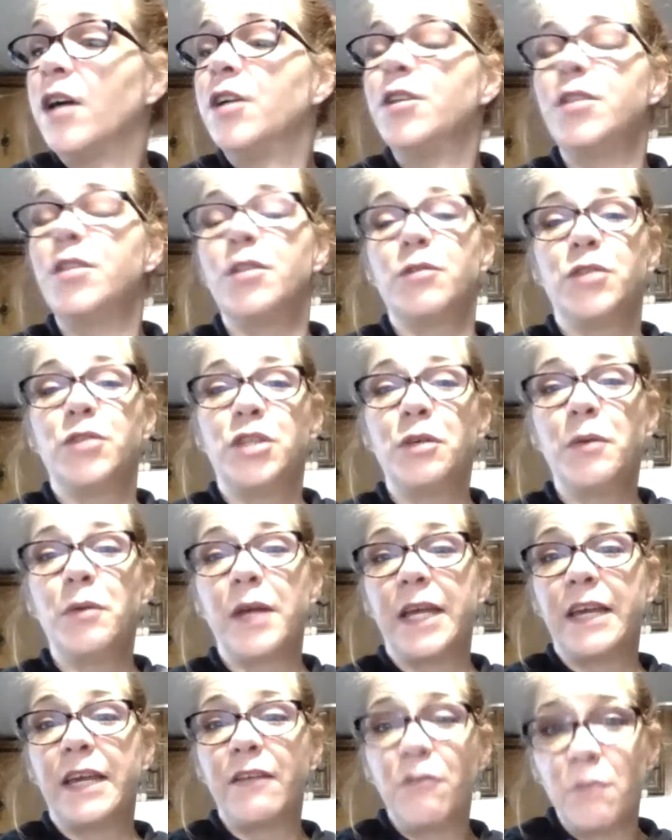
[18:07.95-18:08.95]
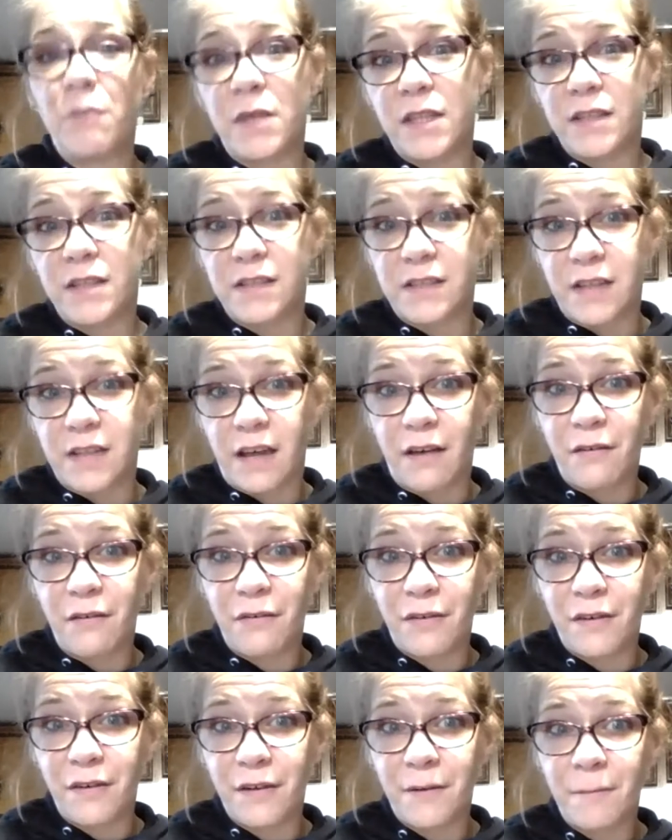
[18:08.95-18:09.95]
So she would give me the
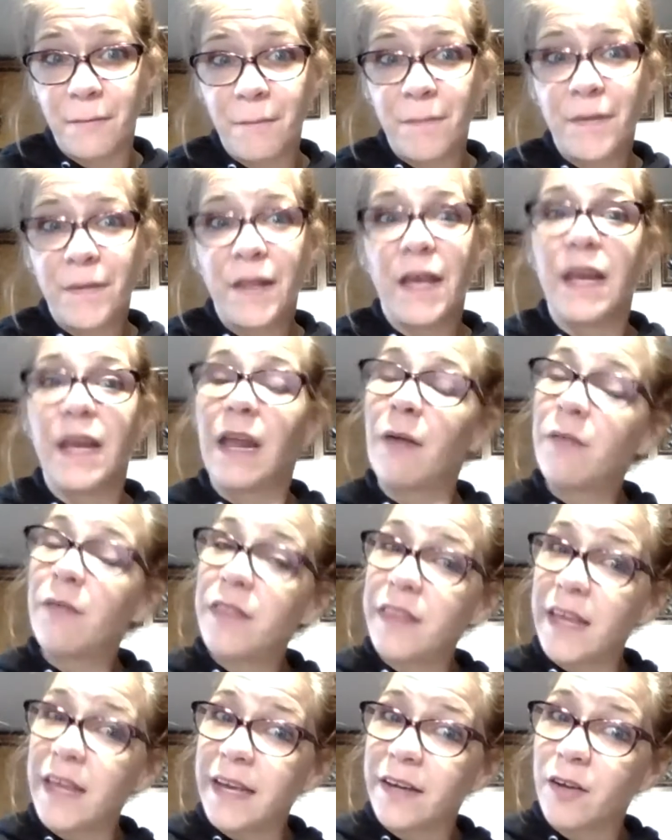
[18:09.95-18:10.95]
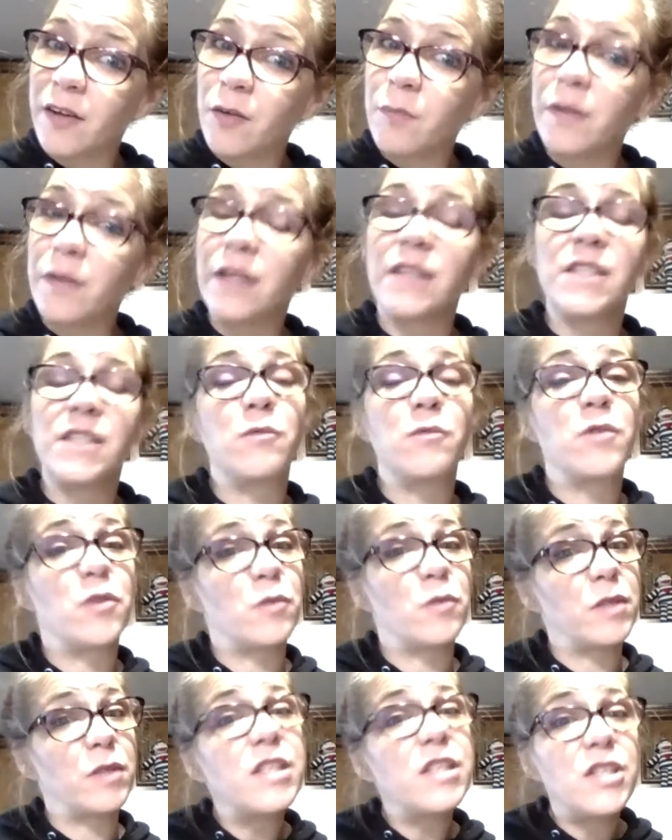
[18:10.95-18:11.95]
stuff. And I would thank her because it was
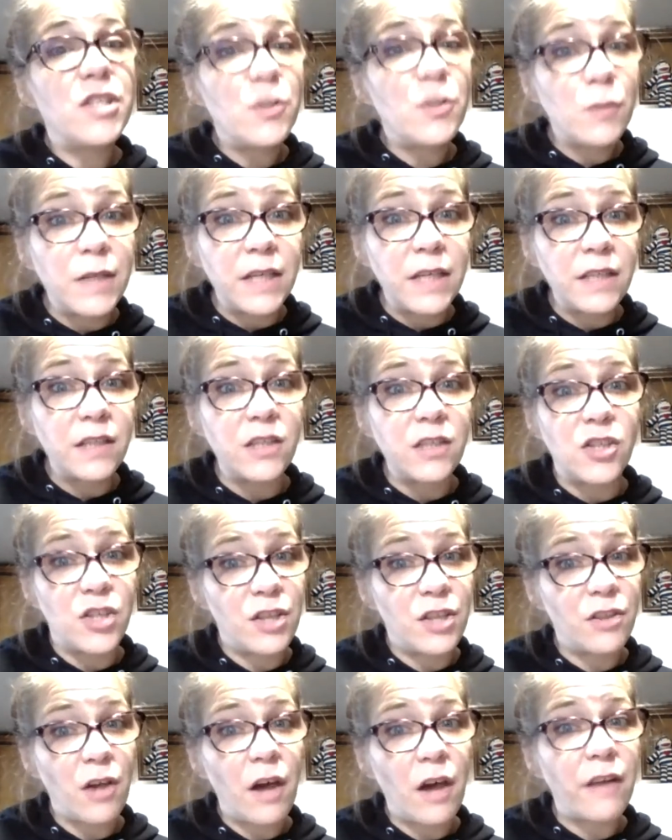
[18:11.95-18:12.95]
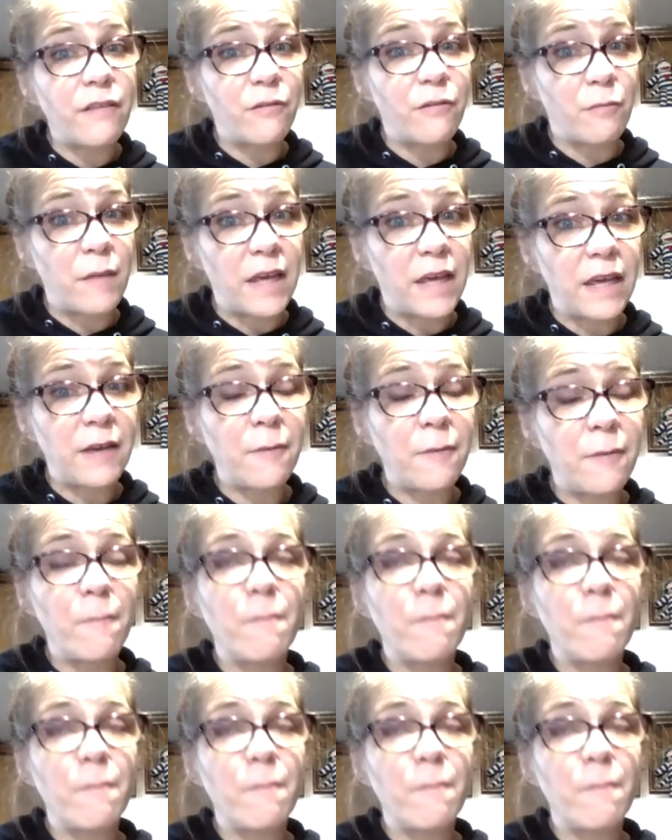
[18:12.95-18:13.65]
really sweet that she thought of me.